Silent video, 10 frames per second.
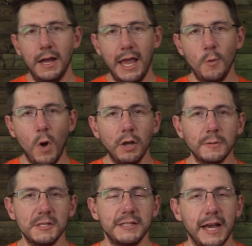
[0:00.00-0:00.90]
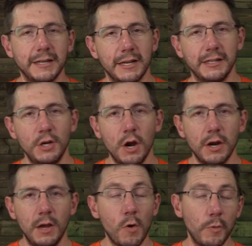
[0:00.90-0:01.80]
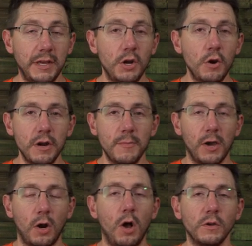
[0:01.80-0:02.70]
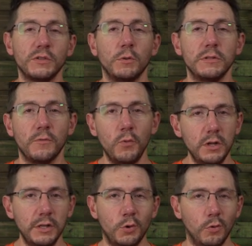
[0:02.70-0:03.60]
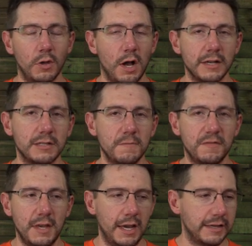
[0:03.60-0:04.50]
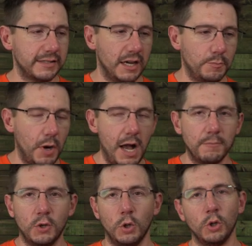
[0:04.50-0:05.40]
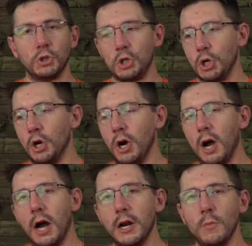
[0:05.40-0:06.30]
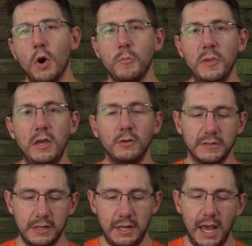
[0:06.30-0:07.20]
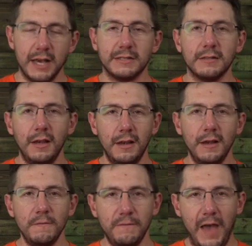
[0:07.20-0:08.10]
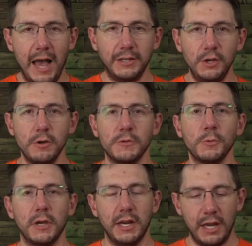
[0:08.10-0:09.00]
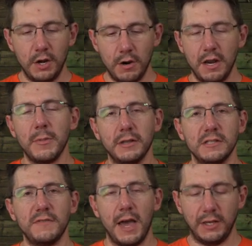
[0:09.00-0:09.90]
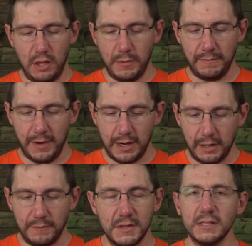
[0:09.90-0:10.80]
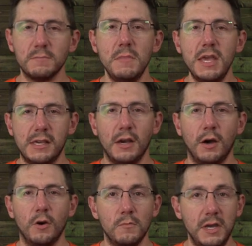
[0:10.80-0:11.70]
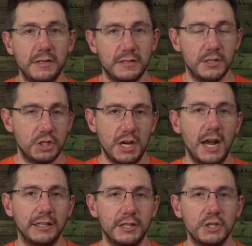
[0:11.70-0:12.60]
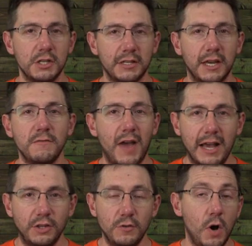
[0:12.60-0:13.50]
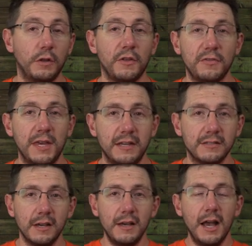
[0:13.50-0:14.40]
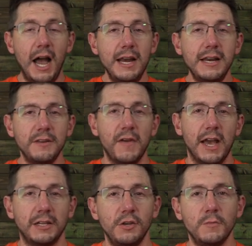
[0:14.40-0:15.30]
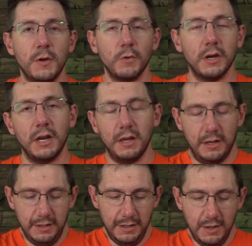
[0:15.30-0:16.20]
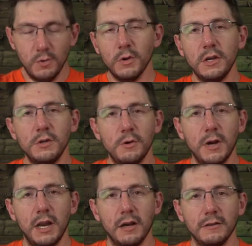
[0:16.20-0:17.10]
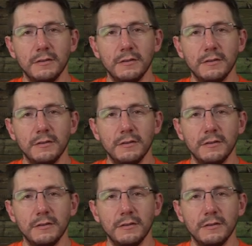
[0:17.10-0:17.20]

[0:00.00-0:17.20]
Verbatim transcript: Hey, welcome to Technically Nerdy, where we get nerdy about all sorts of really cool, awesome things like pop culture, automobiles, and yes, vacuums. We're going to get nerdy about this vacuum and find out if this MECO meets the challenge and can vacuum all the things I need to vacuum, and we're going to we're going to do it right now.